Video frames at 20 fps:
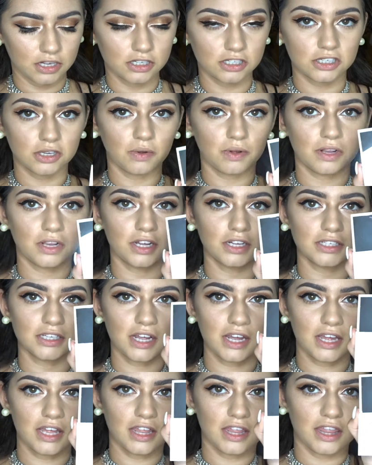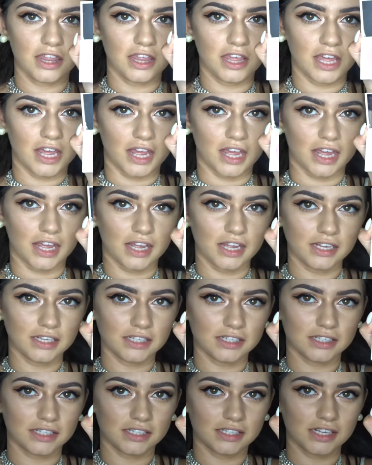So it looks like
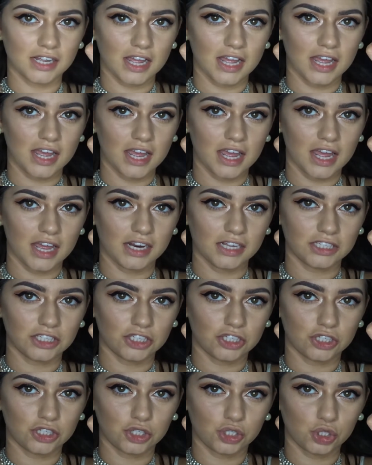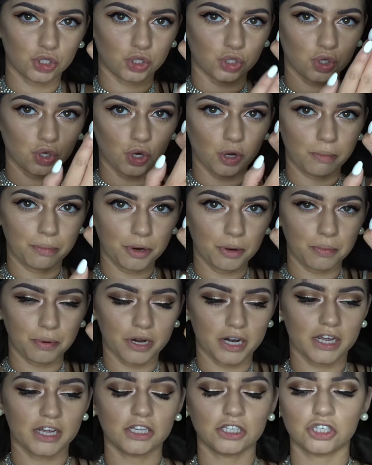this, and it's super
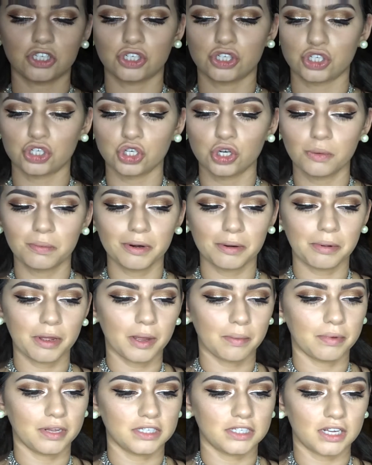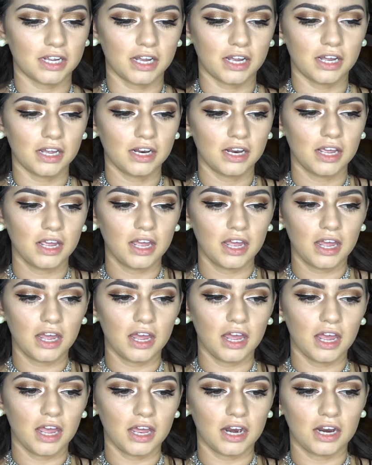pretty and super pigmented.
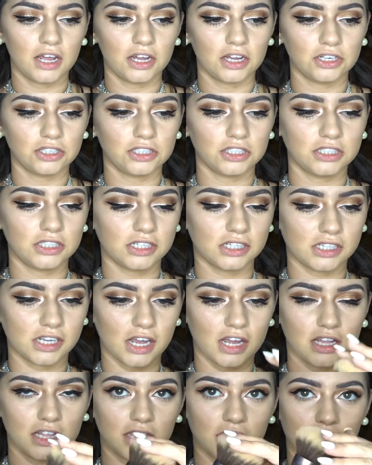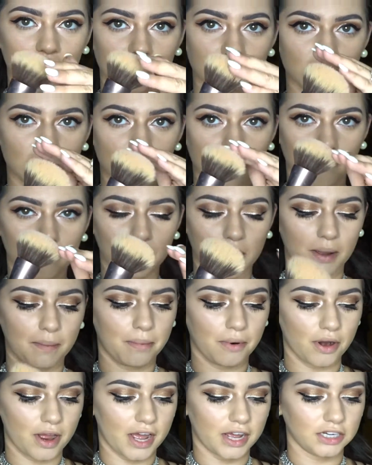And I usually just take this big
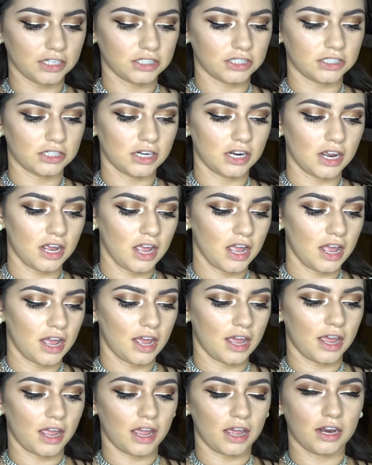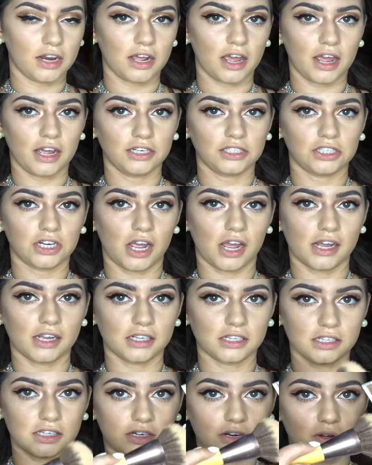brush and I
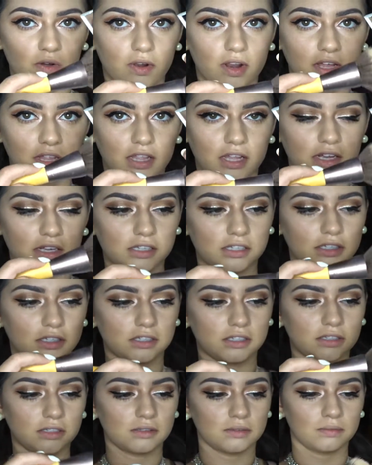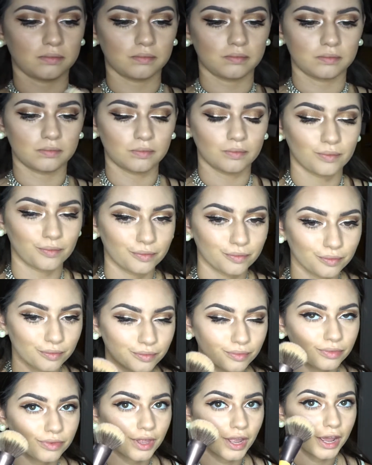just go like this,
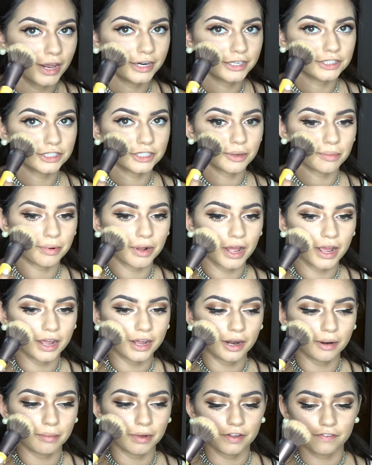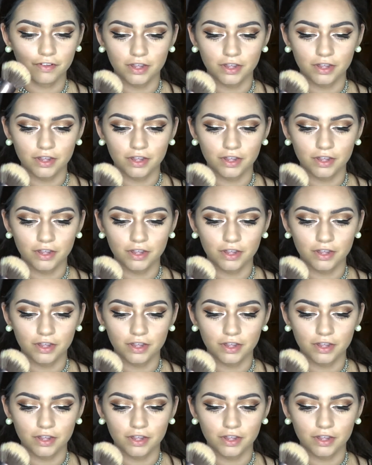and I just apply it on my